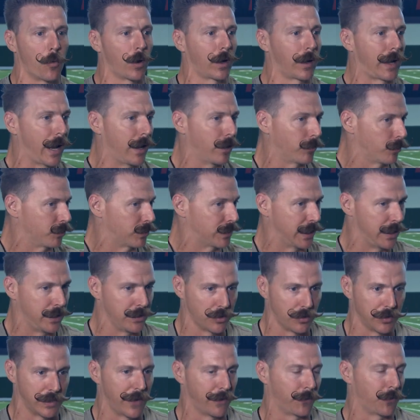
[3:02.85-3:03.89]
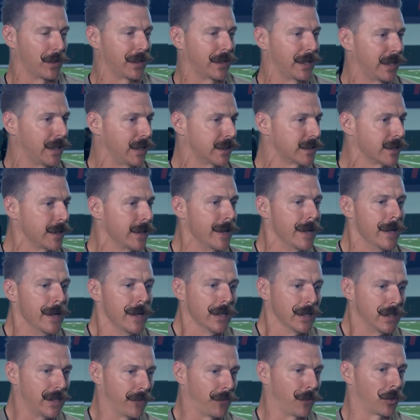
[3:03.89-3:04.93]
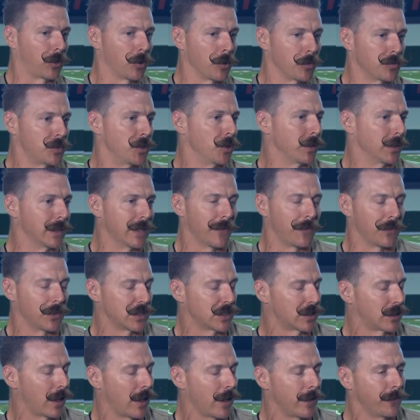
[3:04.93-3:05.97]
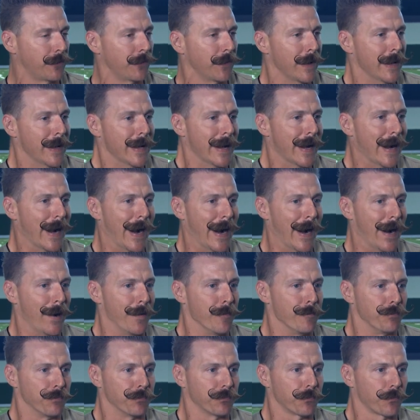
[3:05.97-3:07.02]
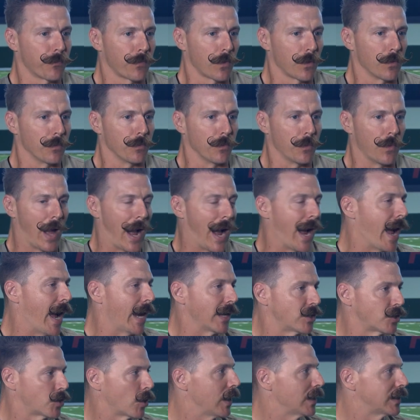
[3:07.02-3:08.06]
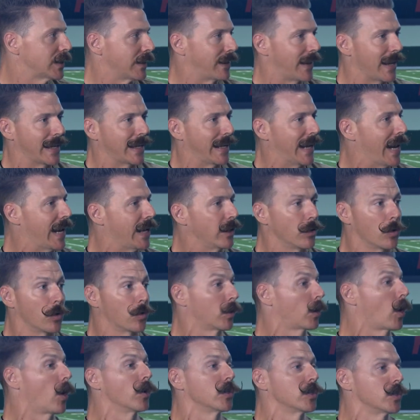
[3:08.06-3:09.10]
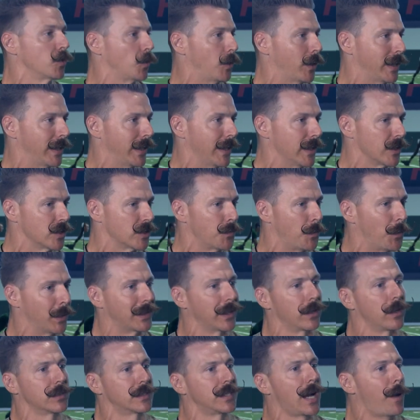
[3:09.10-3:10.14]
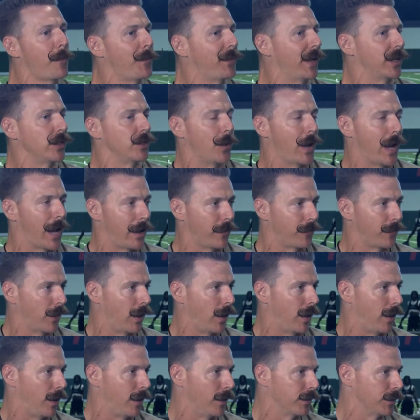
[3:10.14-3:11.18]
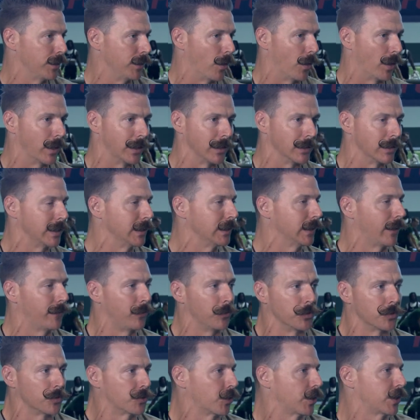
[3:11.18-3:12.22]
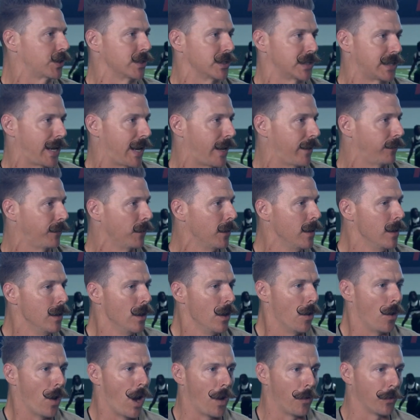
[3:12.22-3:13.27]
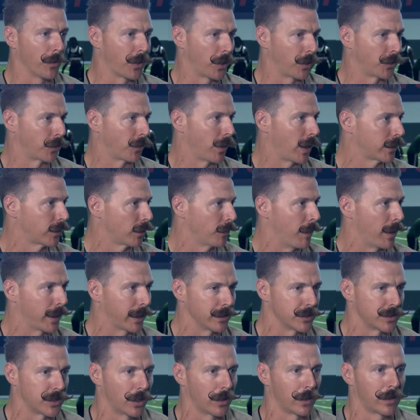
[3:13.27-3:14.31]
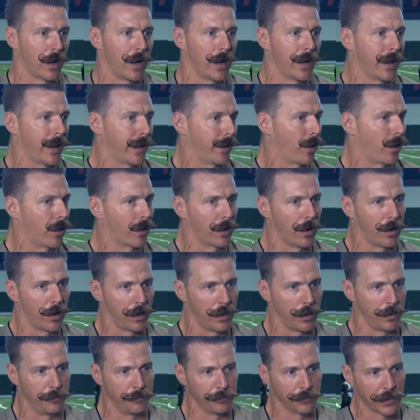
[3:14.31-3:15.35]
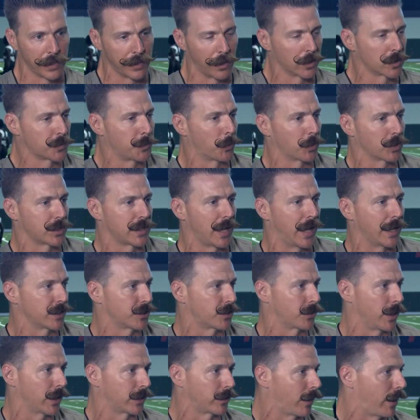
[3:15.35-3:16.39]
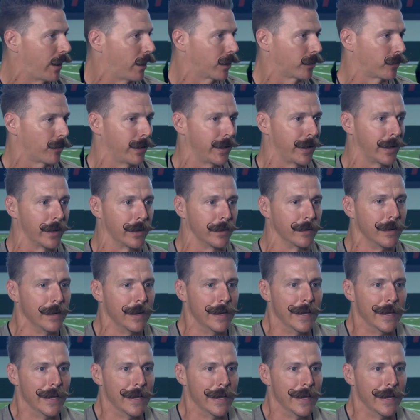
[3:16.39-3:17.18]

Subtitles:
workout routines or different things, different groups doing different stuff, I trust that they can handle it regardless of what it is. But then on top of that, you have an elite level nutrition staff with our director Megan Turcott and our sports science director Eric Renahan.